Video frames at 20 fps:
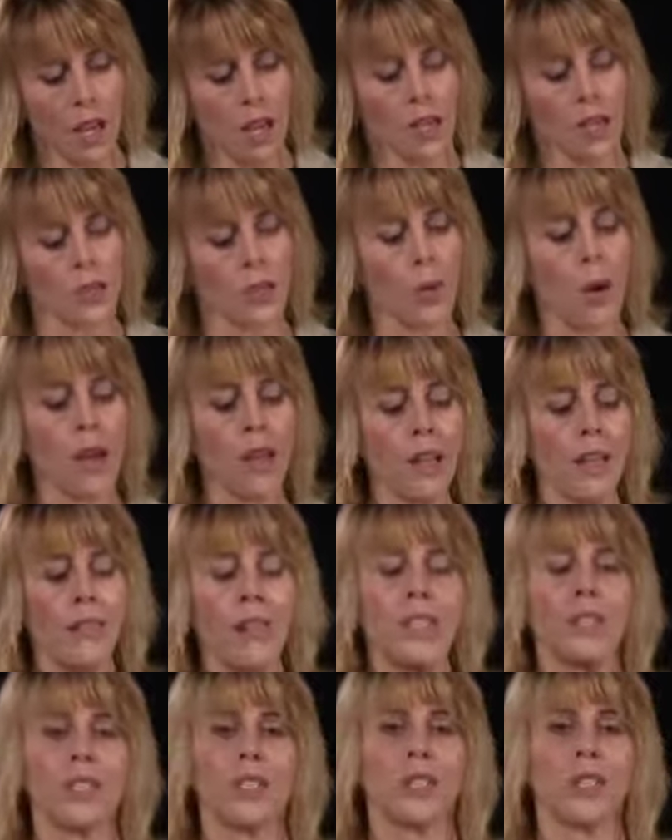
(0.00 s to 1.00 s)
So all of
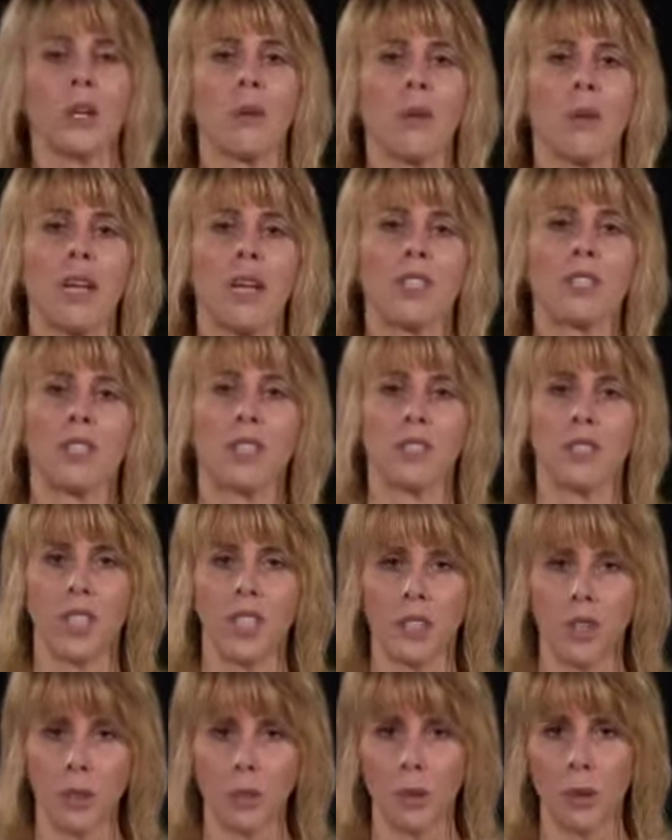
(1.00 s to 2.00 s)
these determinations
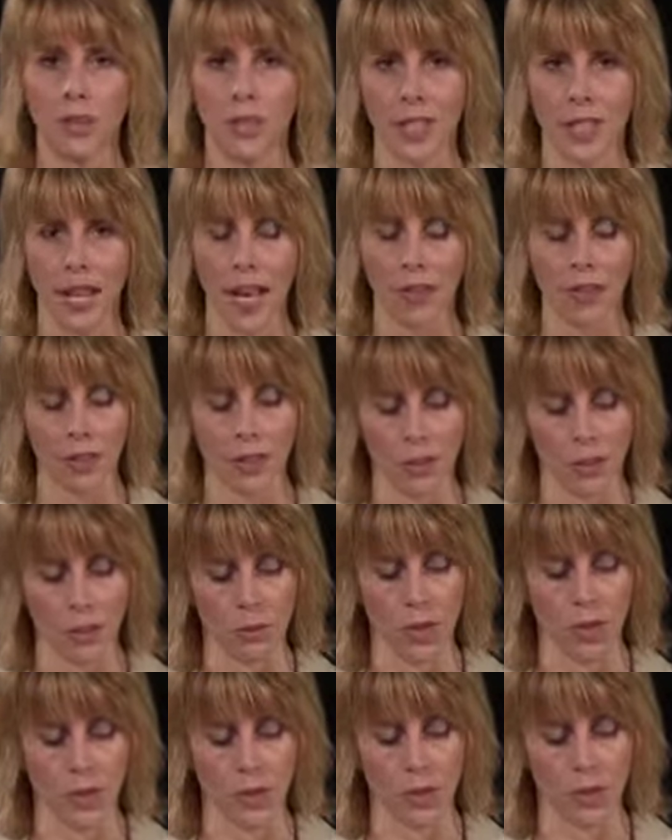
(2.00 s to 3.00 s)
that you put together as a
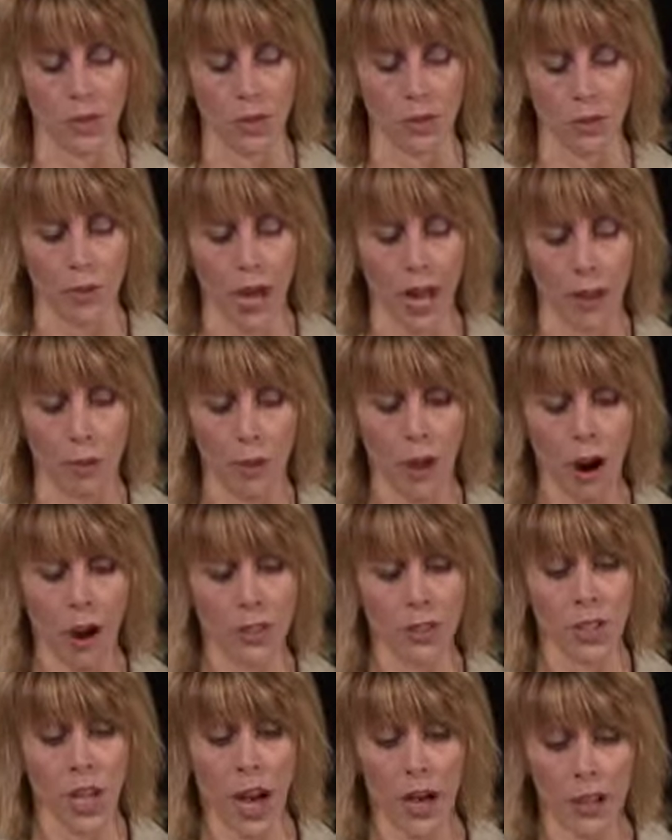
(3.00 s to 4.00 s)
registered rep are
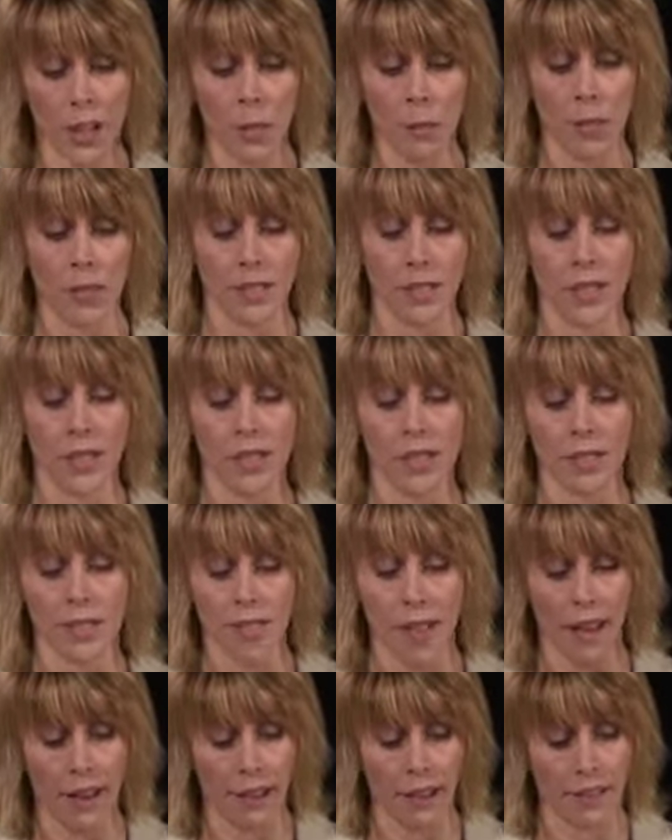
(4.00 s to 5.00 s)
documented and
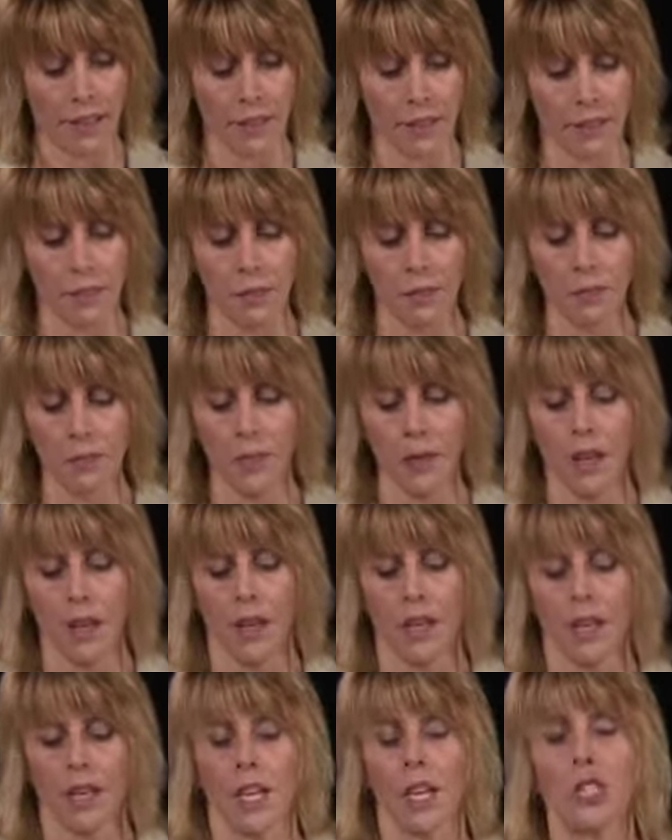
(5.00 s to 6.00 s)
signed
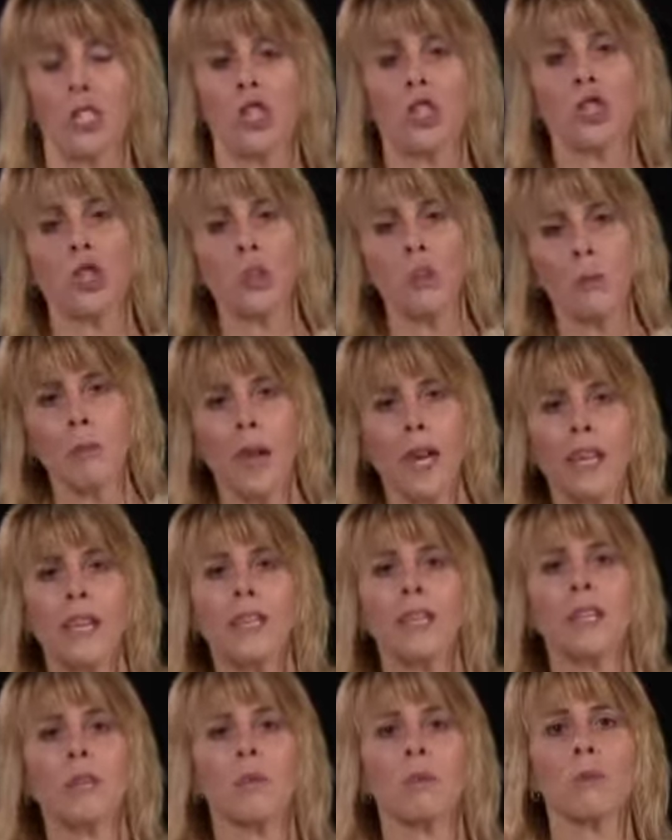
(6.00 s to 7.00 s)
because you're
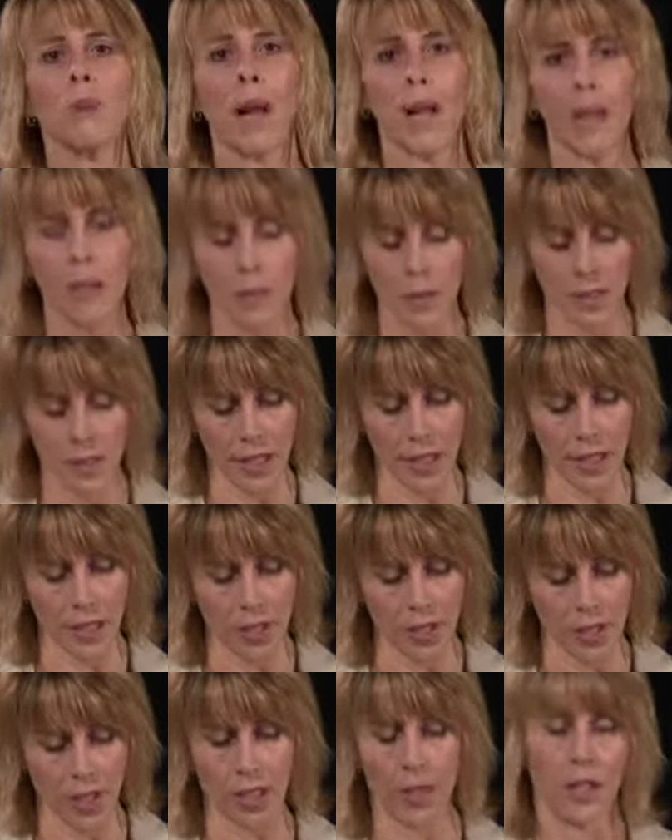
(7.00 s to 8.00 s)
making a
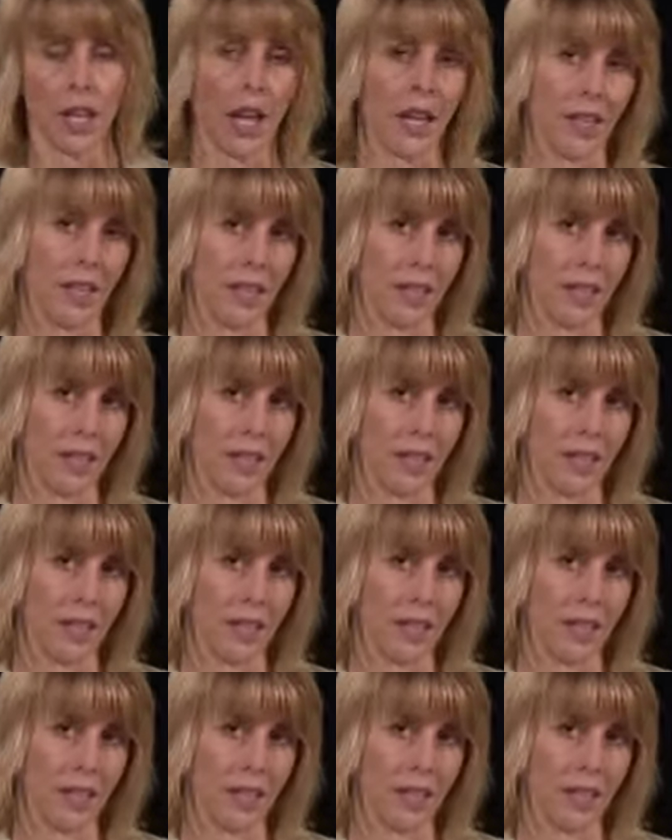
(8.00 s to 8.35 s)
recommendation that